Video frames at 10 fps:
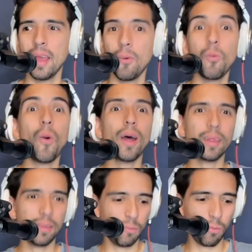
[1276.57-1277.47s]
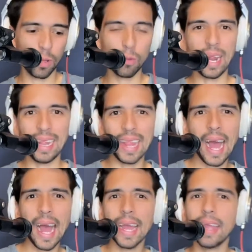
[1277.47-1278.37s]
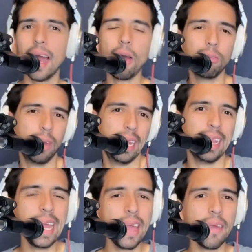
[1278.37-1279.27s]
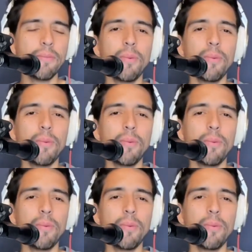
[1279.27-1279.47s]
What do they like? How do they live?